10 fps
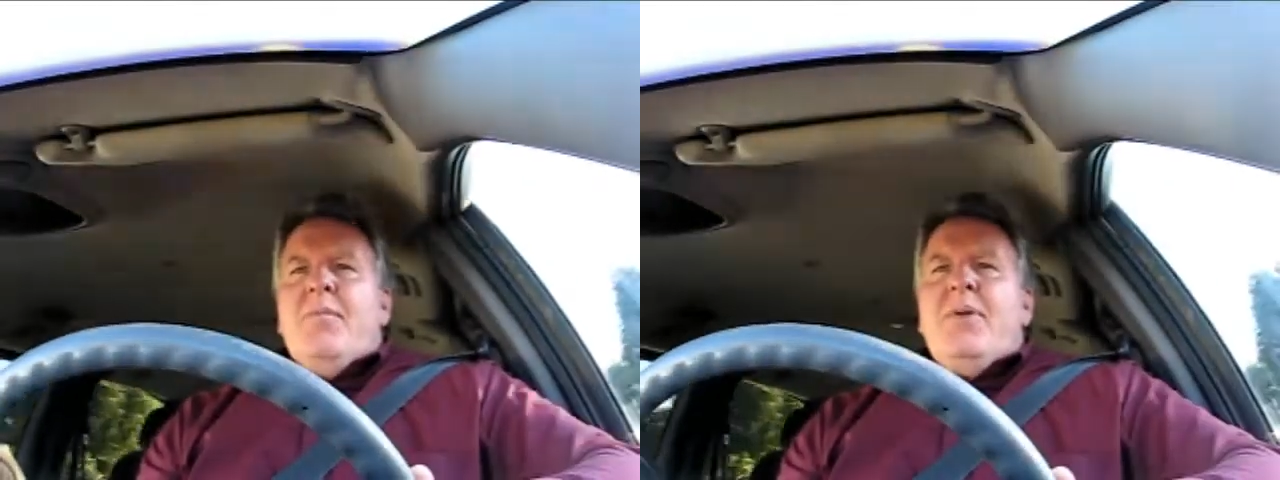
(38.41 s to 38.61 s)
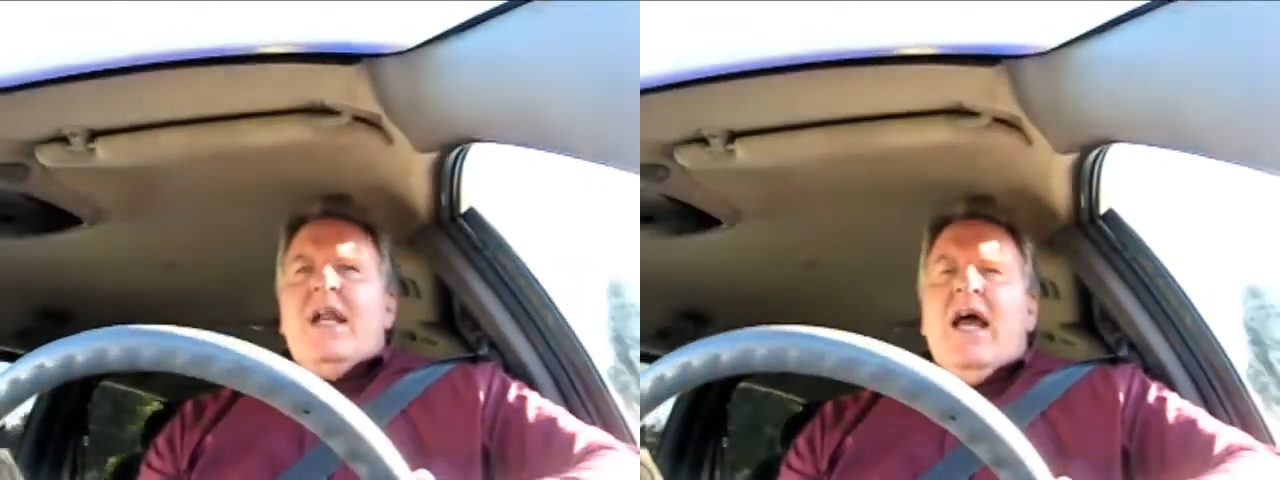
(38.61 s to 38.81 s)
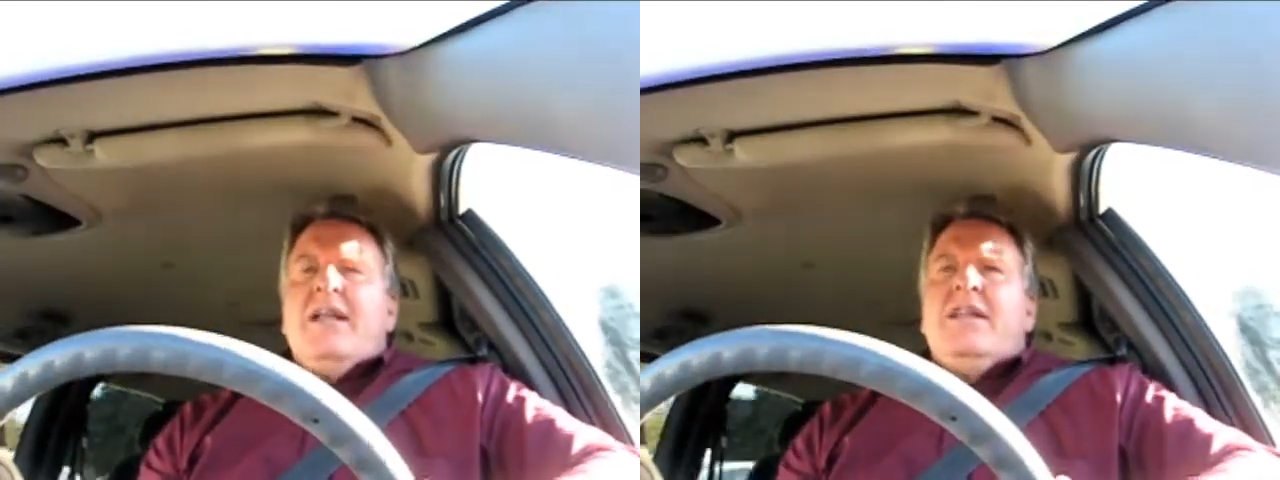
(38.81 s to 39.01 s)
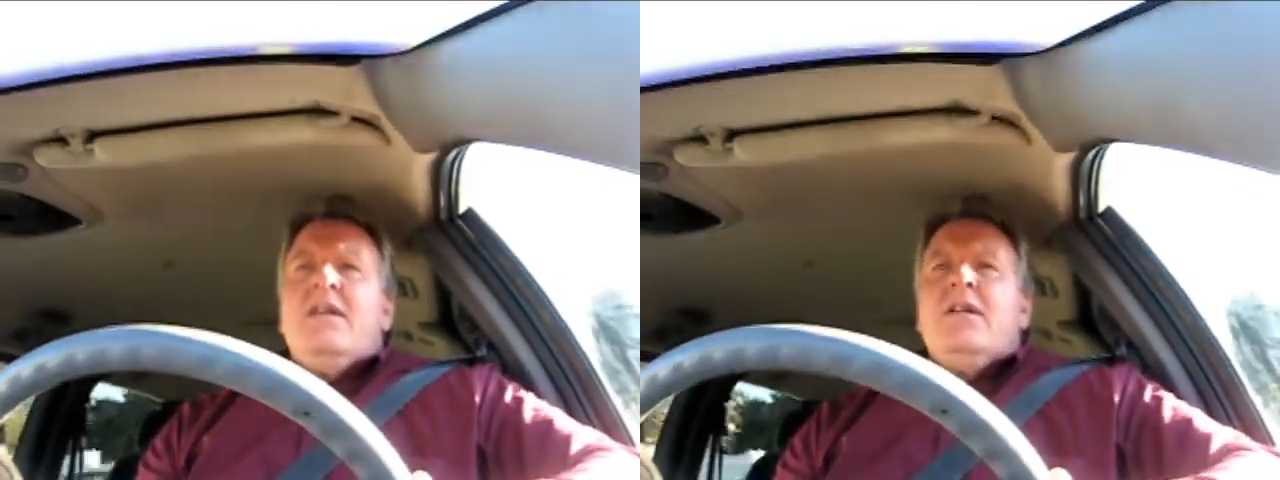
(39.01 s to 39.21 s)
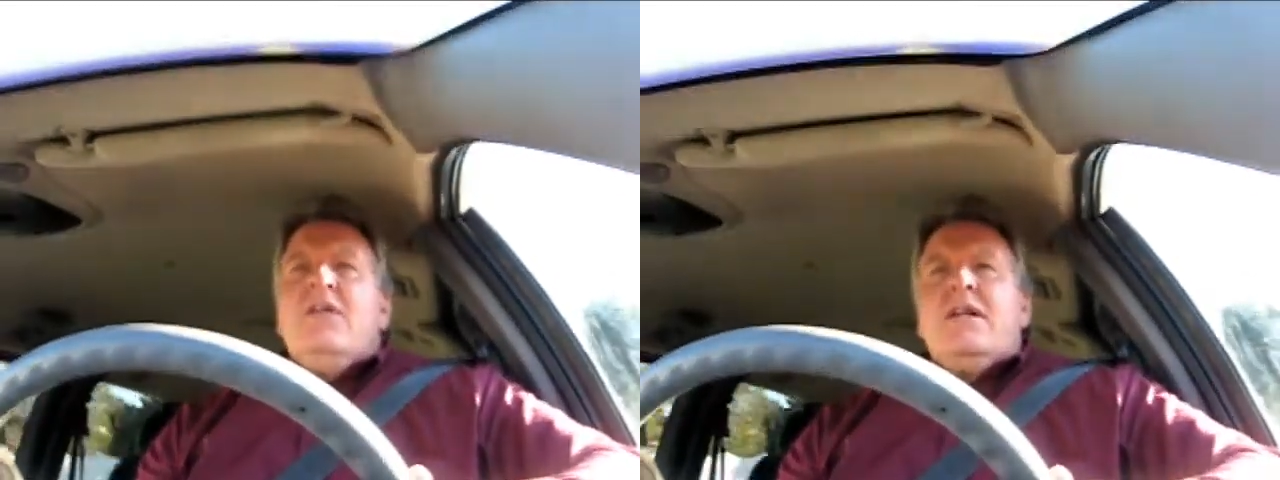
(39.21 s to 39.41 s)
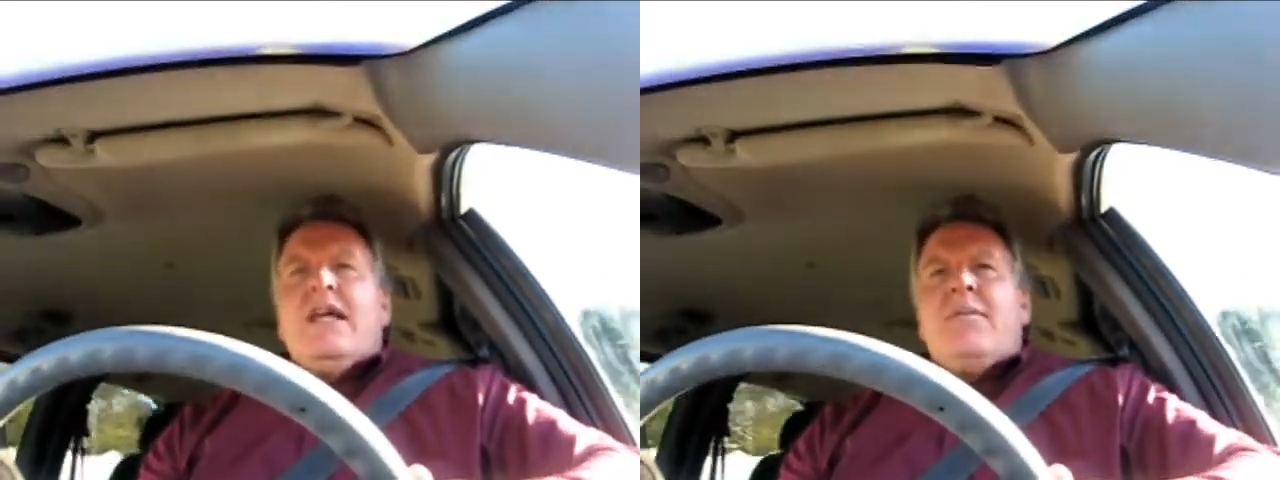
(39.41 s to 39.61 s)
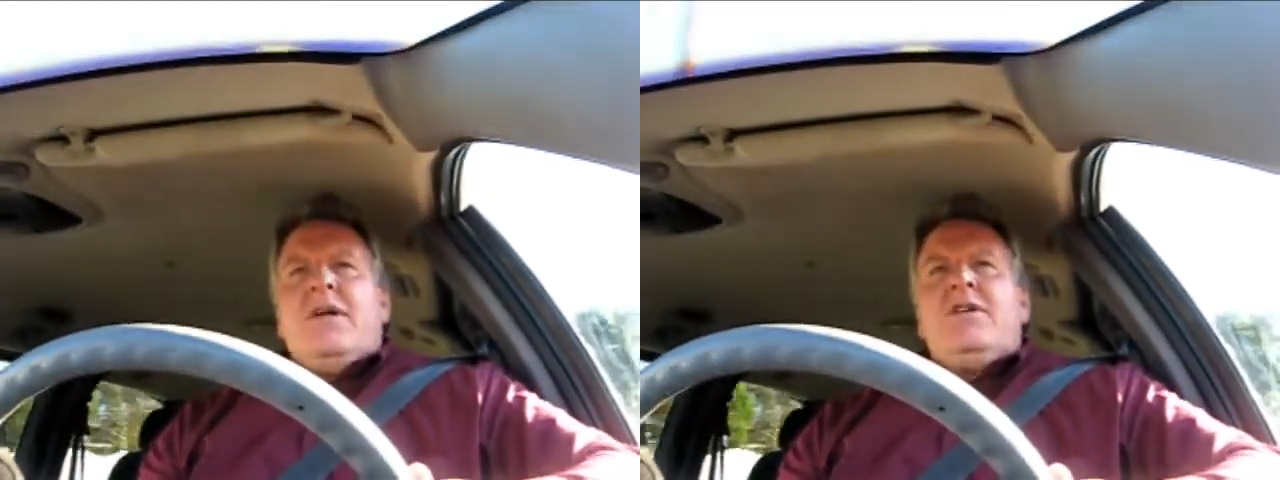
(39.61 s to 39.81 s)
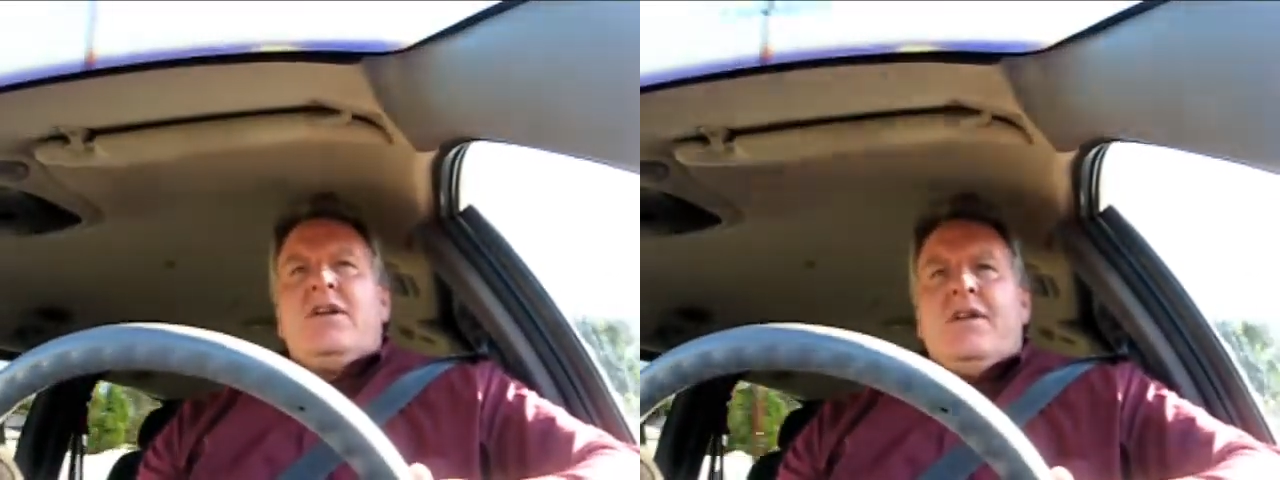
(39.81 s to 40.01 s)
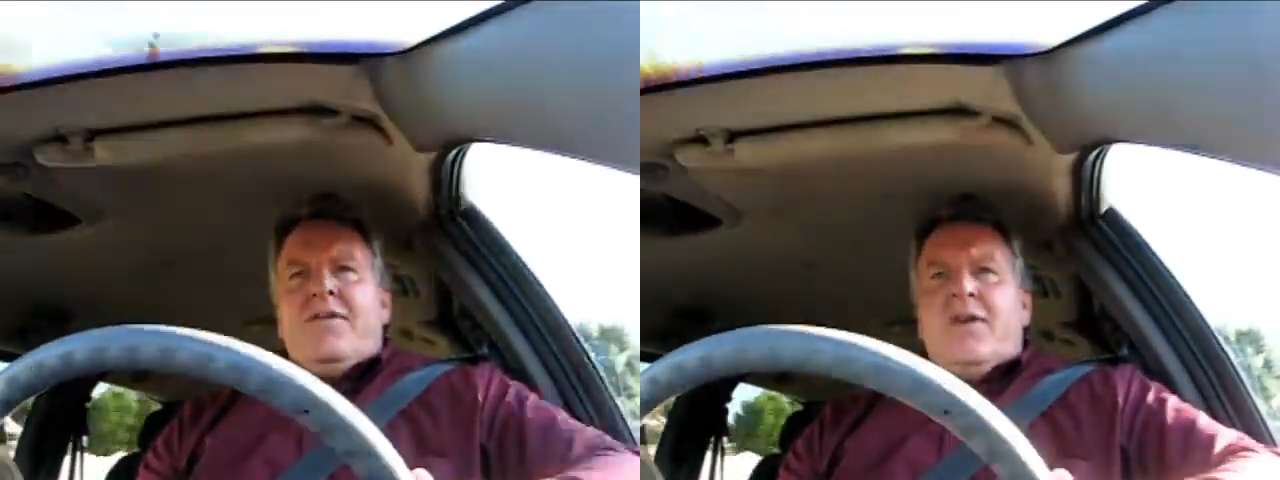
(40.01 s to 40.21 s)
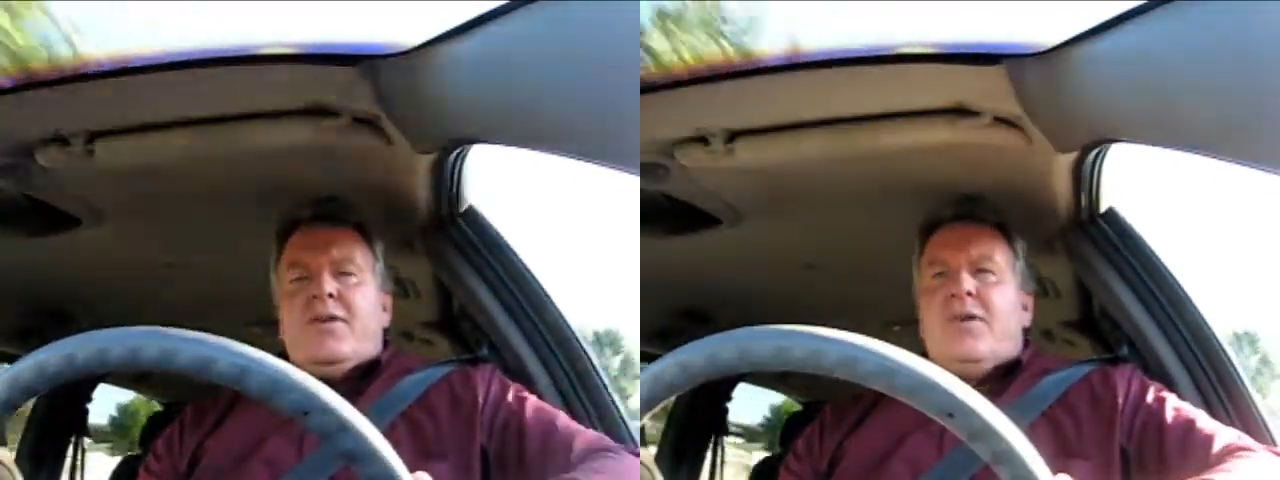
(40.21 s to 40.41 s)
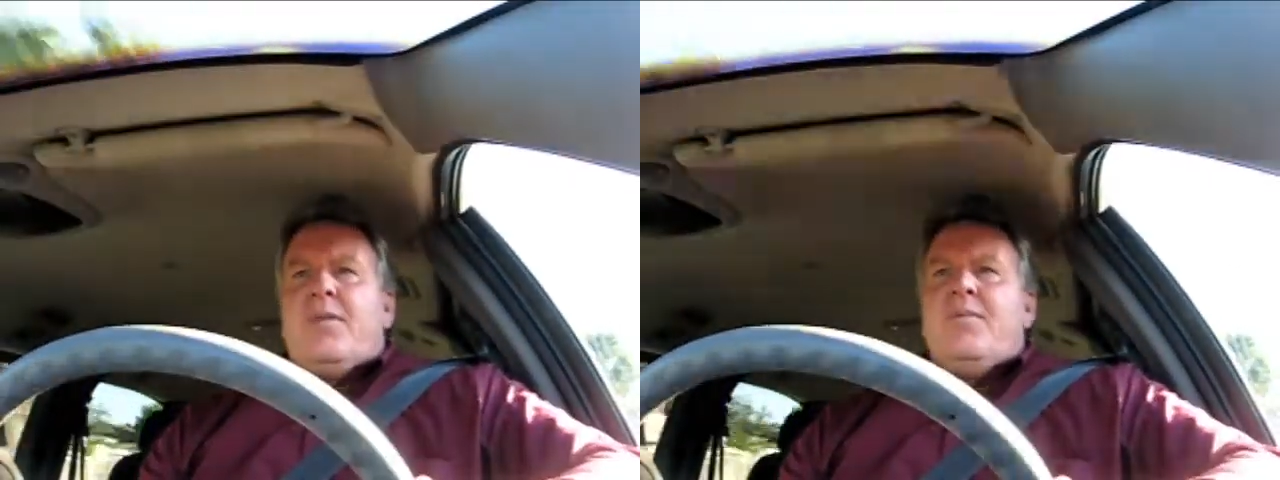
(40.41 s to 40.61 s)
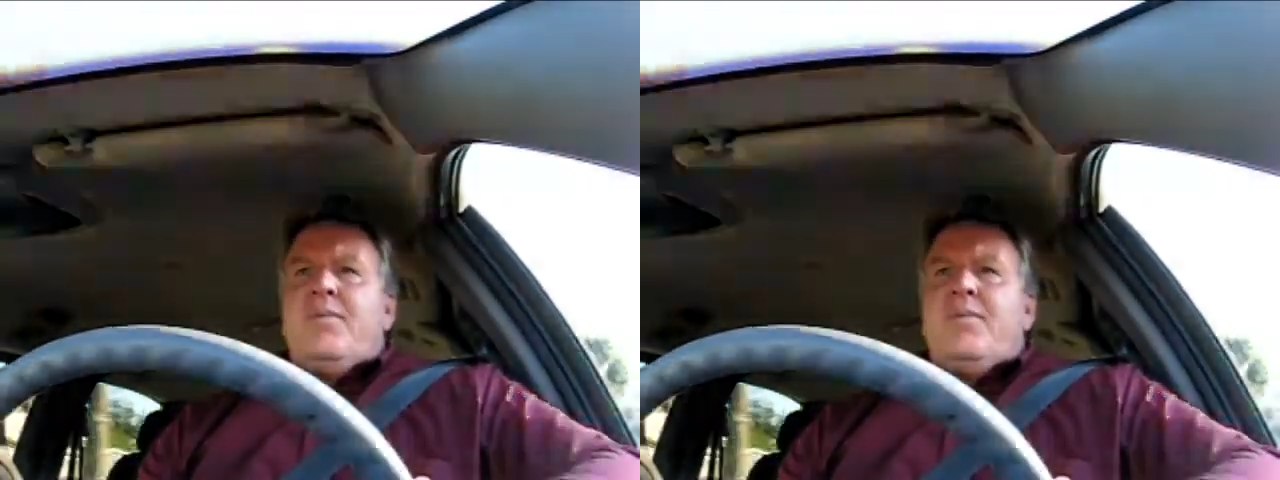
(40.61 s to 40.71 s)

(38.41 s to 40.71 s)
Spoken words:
But I didn't look that much into the future.